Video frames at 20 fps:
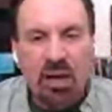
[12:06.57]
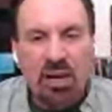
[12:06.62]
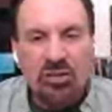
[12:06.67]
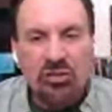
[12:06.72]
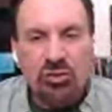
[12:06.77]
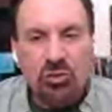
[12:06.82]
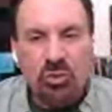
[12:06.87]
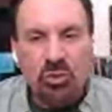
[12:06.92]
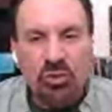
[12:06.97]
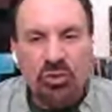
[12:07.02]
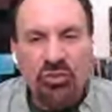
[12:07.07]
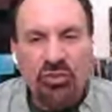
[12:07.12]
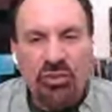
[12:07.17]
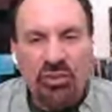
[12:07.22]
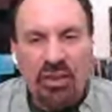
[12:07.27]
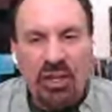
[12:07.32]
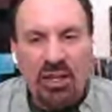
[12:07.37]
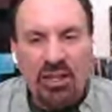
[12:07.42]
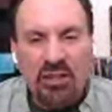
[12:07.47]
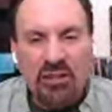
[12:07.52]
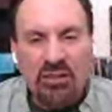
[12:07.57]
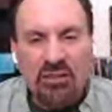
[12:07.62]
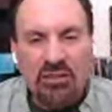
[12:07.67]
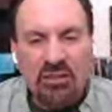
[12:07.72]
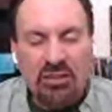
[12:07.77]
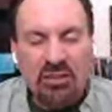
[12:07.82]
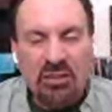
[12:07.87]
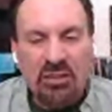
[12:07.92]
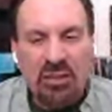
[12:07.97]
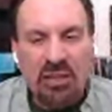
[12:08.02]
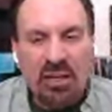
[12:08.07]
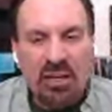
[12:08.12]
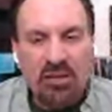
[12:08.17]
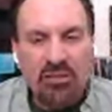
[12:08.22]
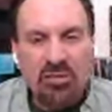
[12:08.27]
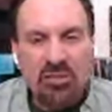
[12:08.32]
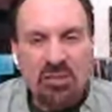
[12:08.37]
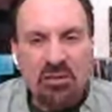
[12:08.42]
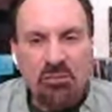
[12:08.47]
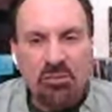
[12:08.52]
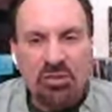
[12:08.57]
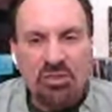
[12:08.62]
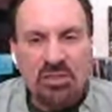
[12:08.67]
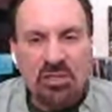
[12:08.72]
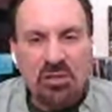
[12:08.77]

modules that uh, have some